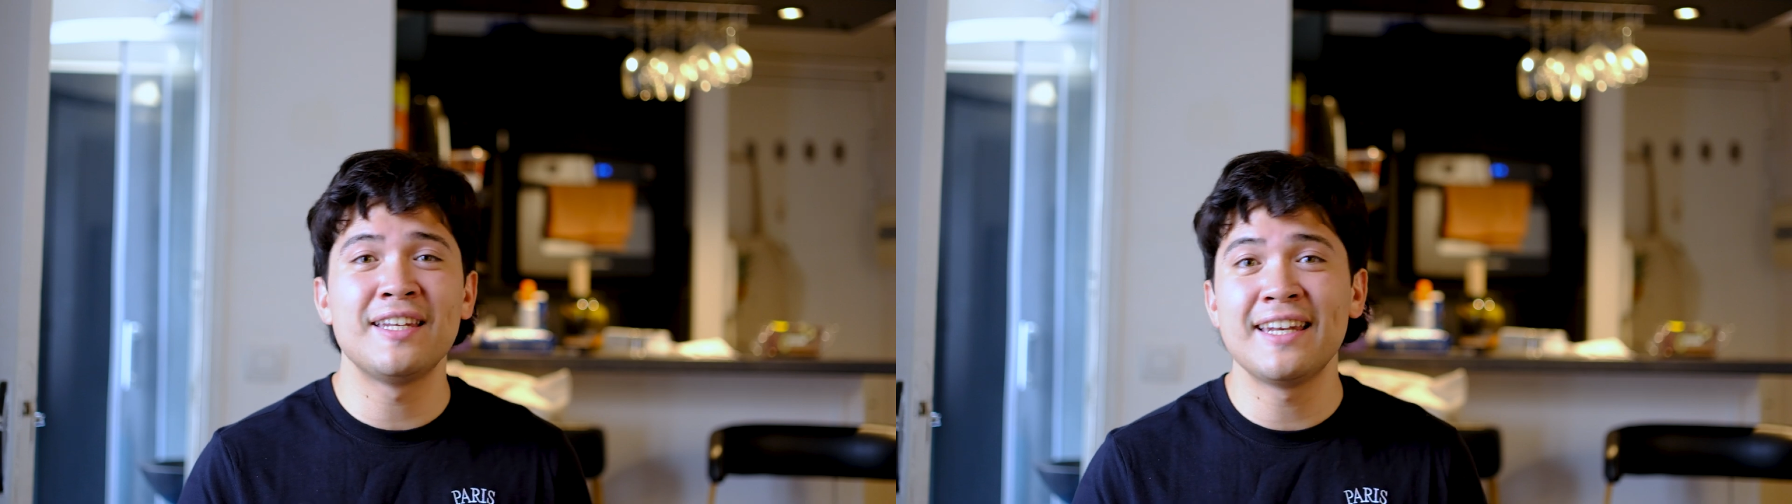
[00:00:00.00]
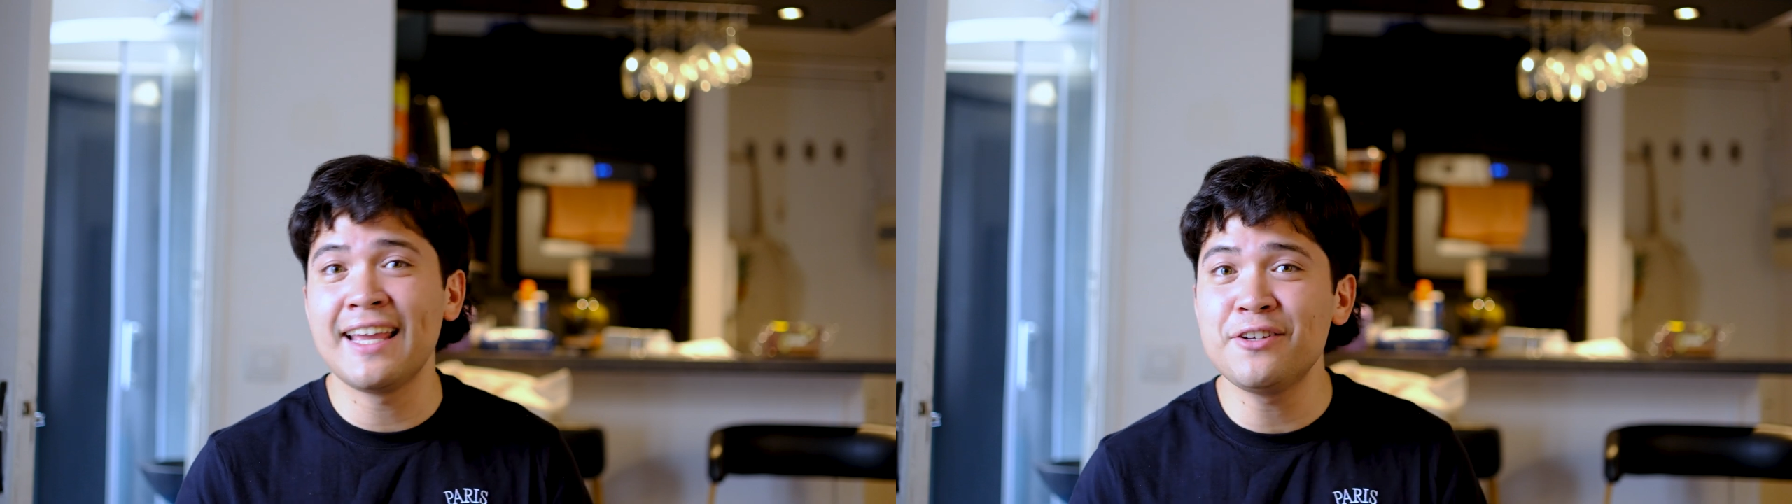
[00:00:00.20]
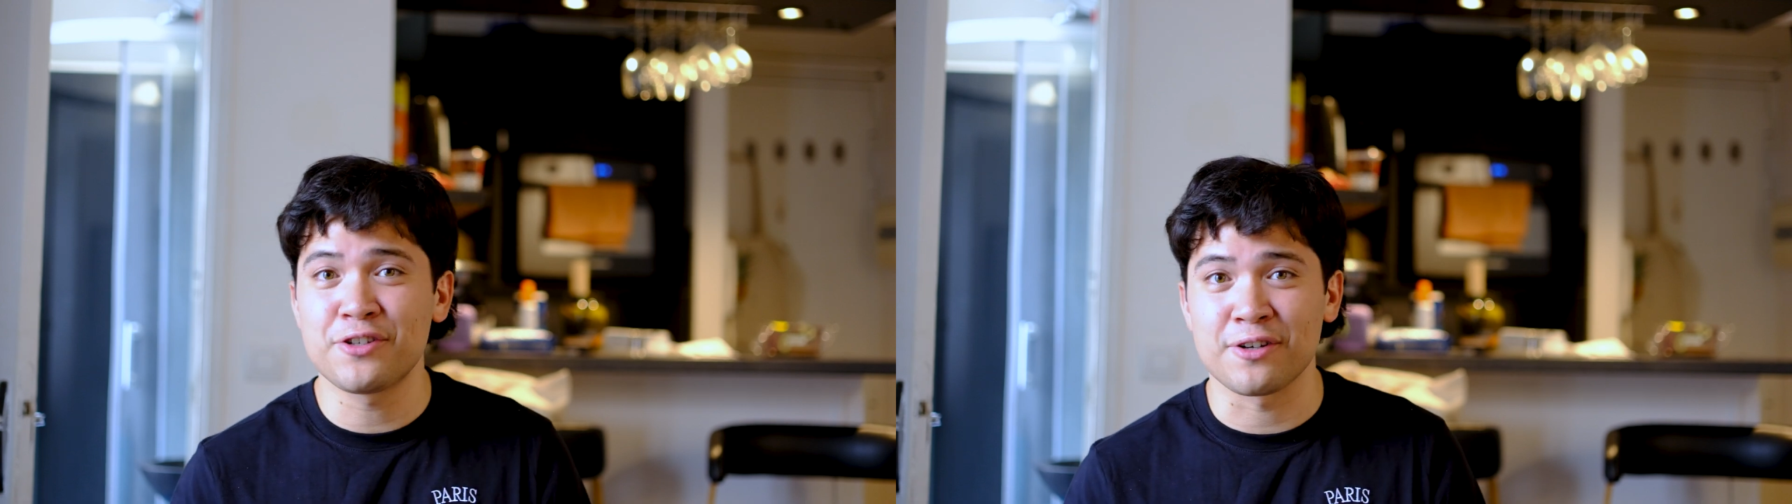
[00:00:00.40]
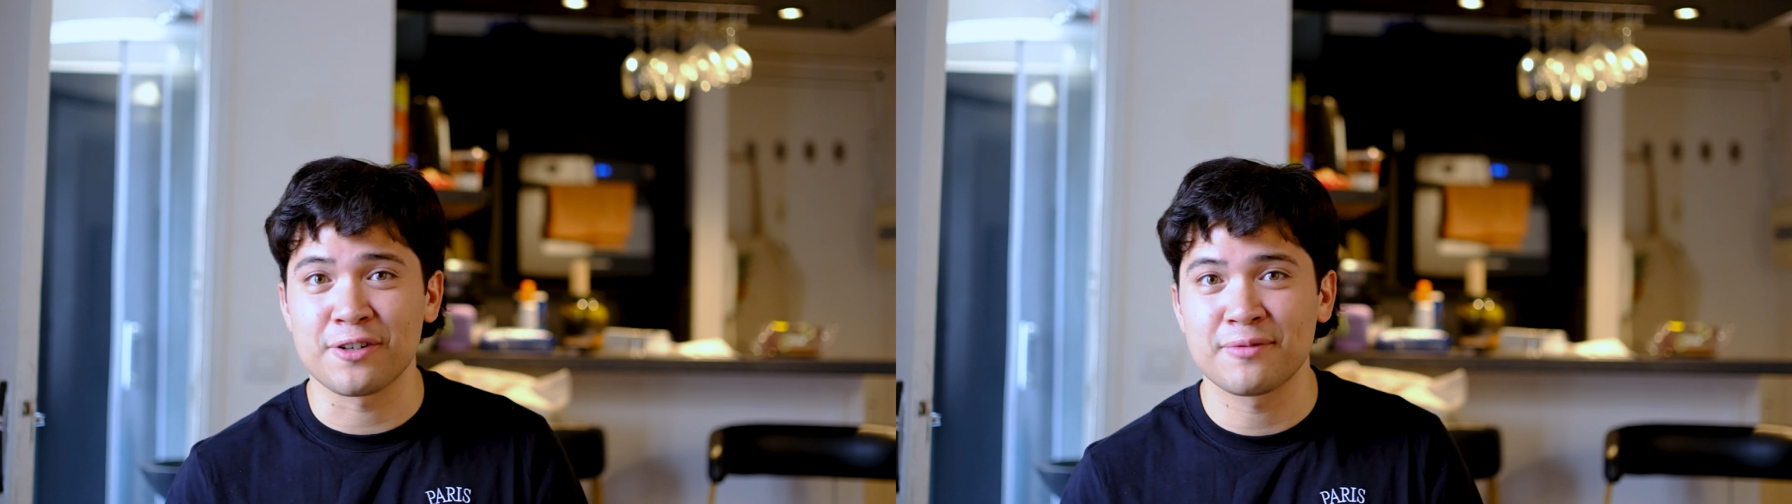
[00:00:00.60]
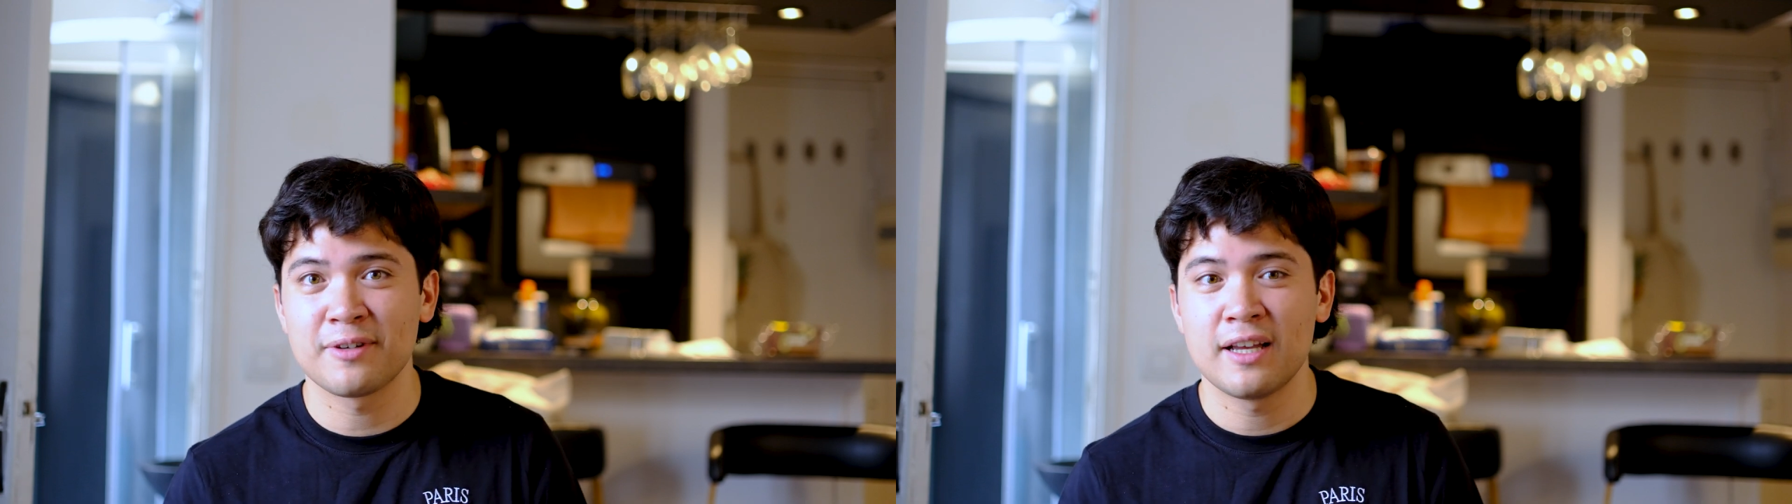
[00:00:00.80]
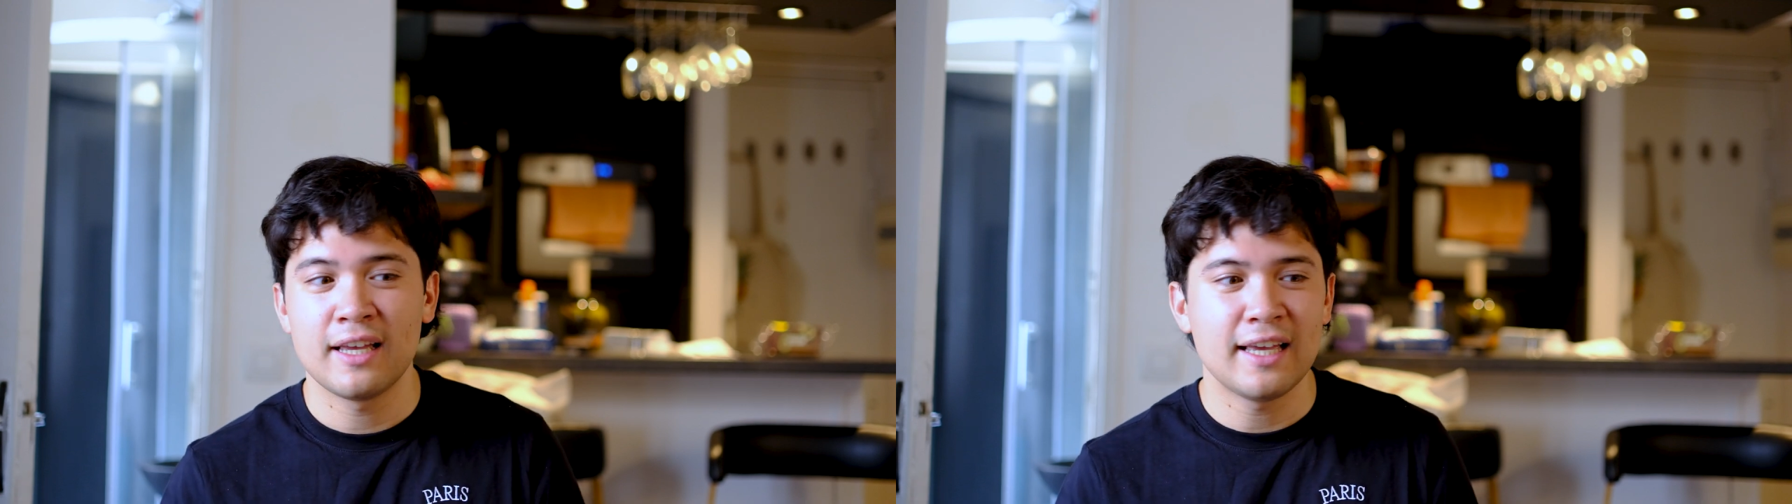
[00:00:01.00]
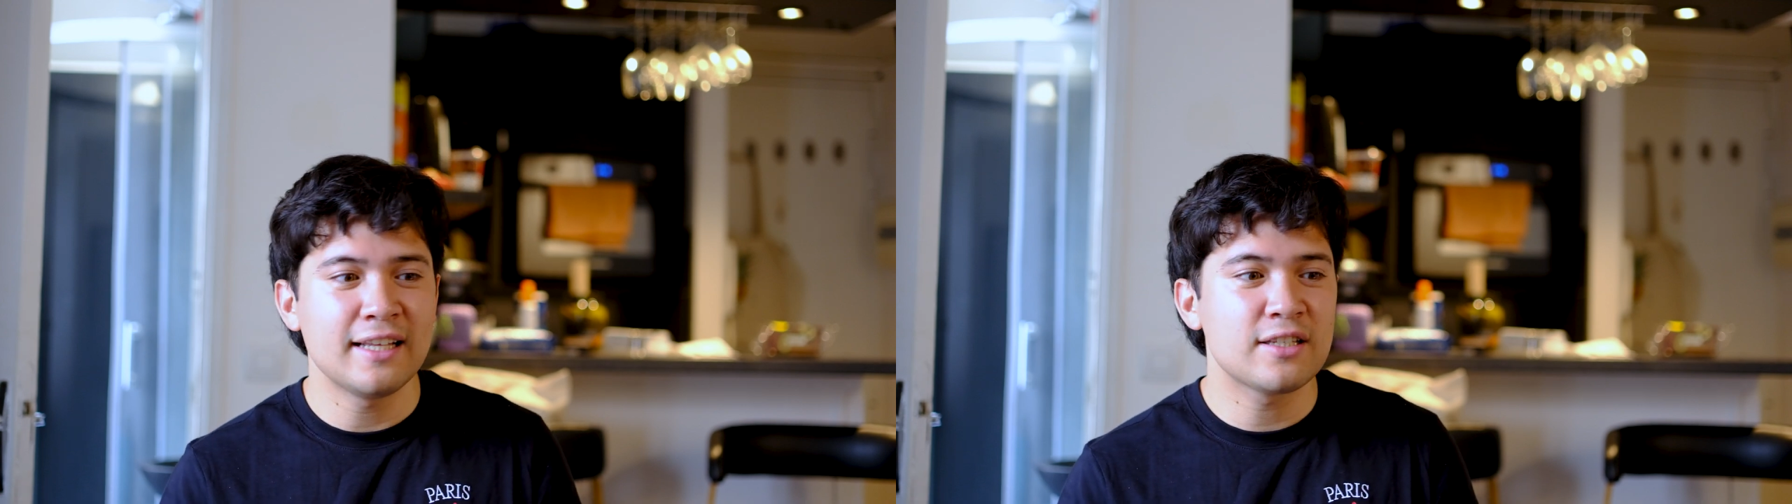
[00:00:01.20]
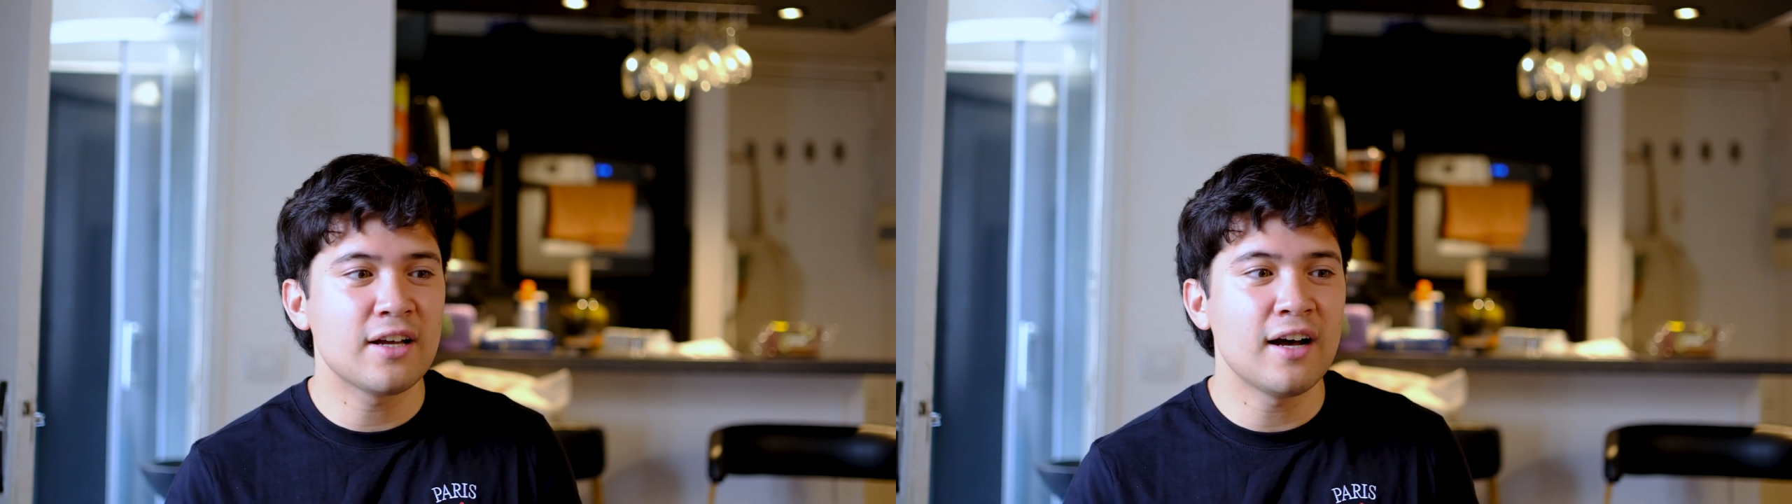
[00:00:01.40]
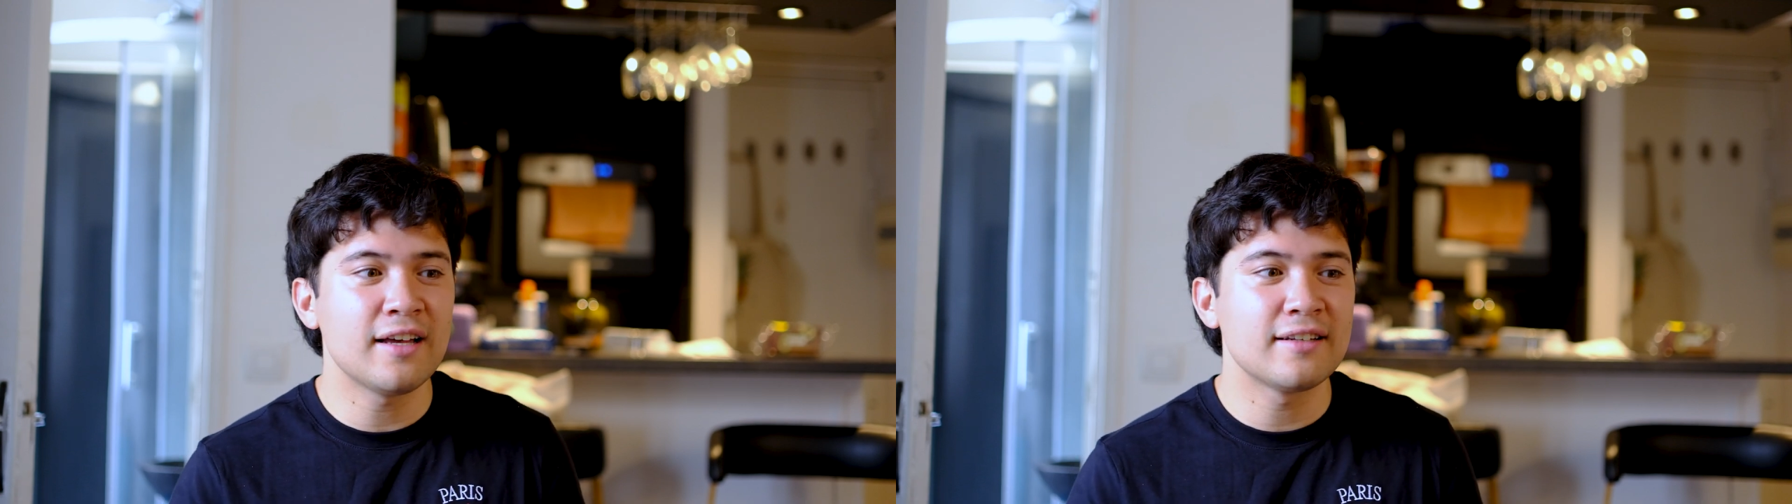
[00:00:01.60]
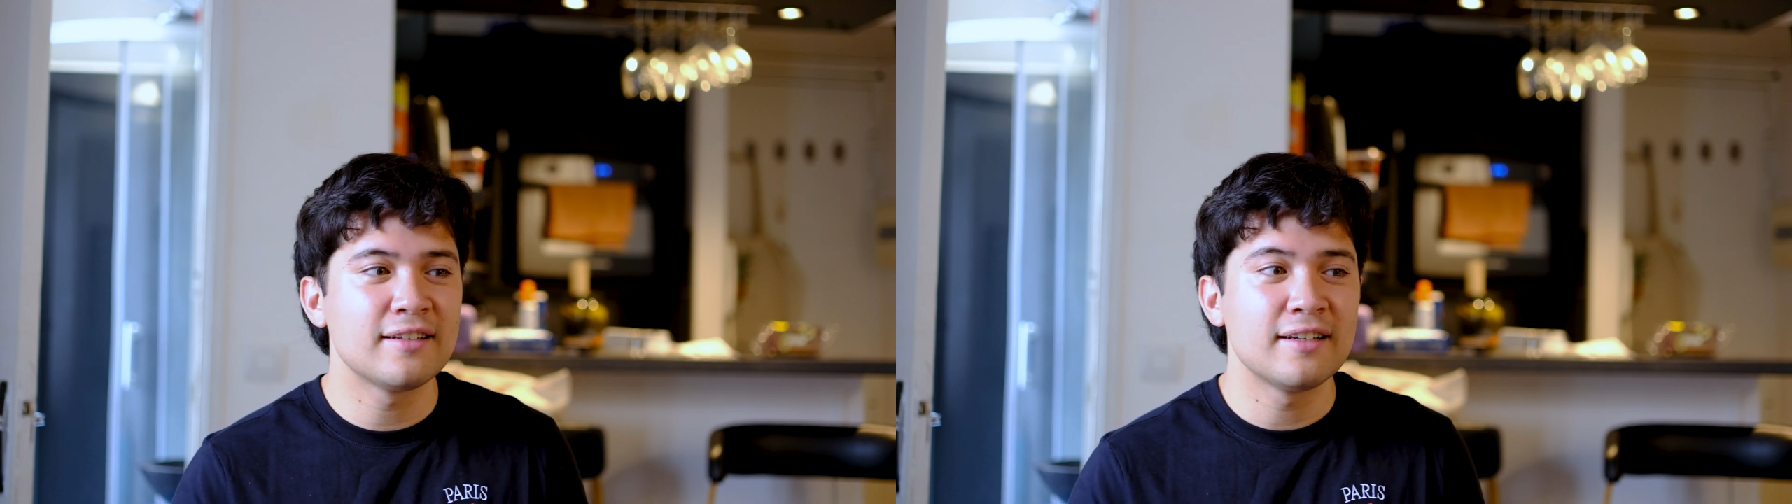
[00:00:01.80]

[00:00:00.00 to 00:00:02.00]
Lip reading: nature. It's got,